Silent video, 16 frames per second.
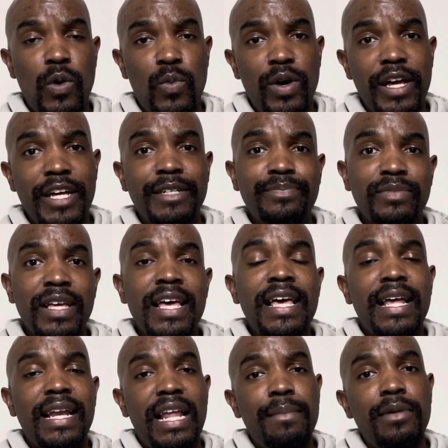what,
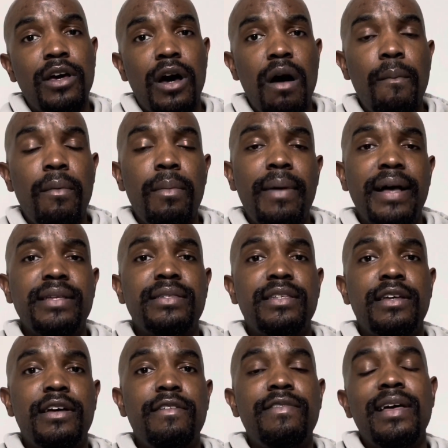let me humble
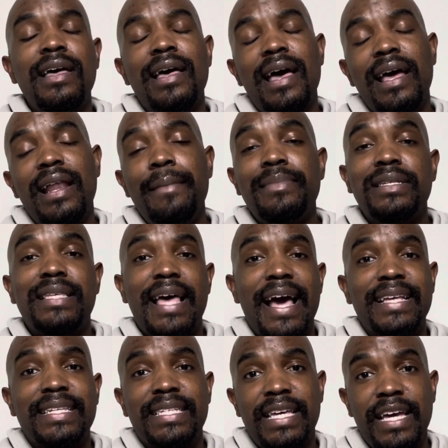myself and let me just
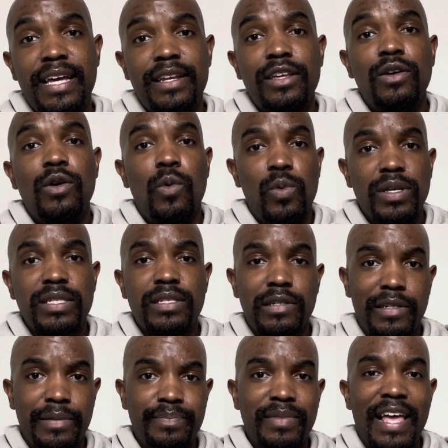ask Kandi, what's
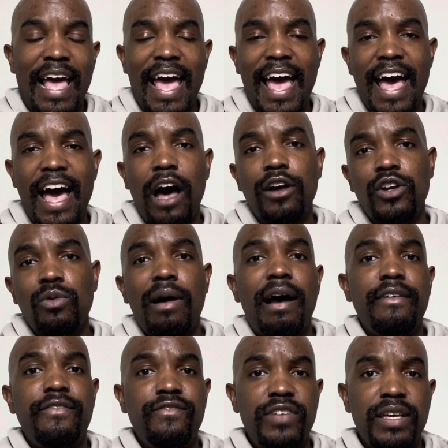up? How do
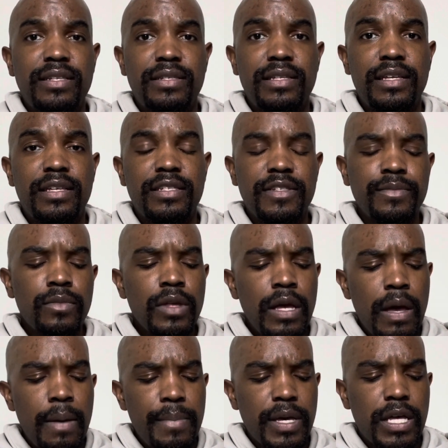I fix this?
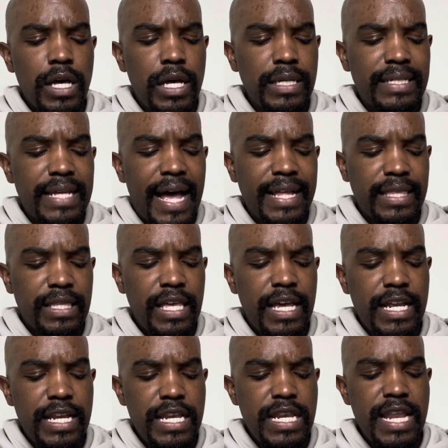Because I
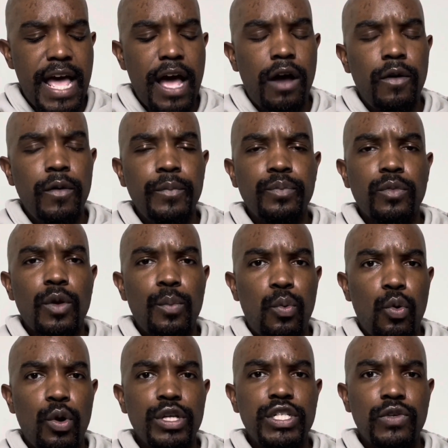think now
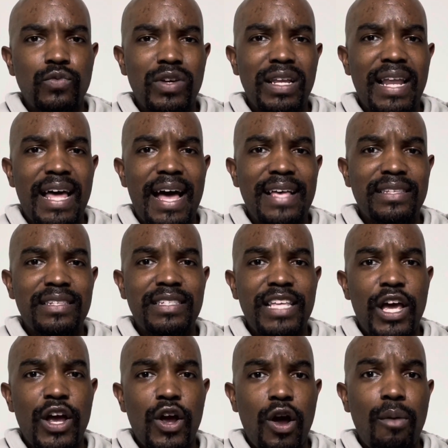Porsha realizes
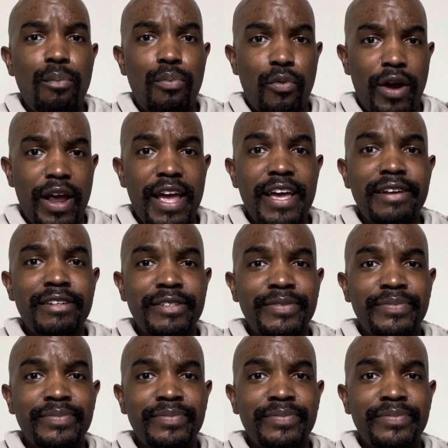that her brand